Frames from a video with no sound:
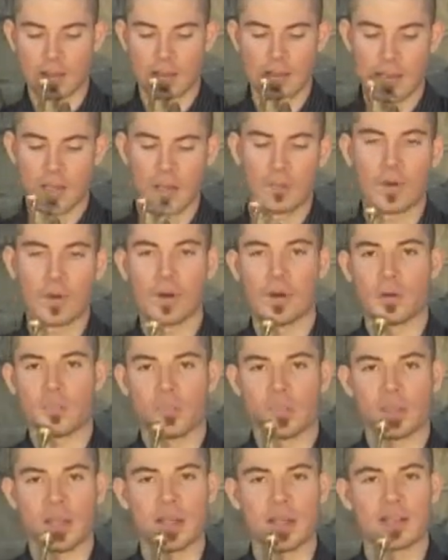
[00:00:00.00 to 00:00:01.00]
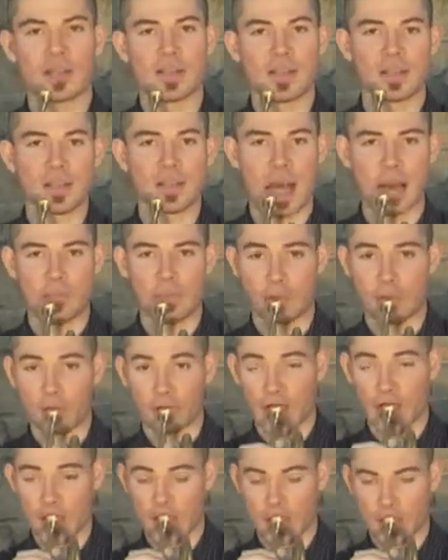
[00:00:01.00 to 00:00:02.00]
say when you're getting to the top of
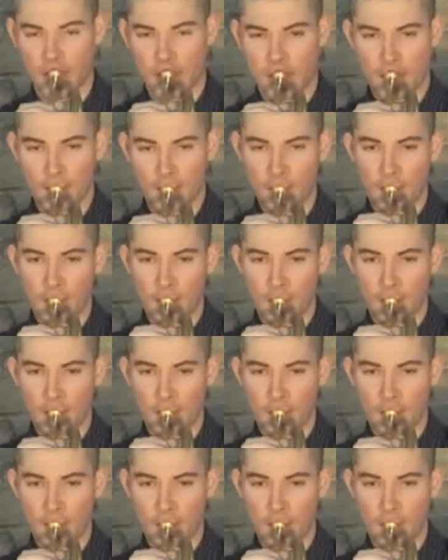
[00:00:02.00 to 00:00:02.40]
a line.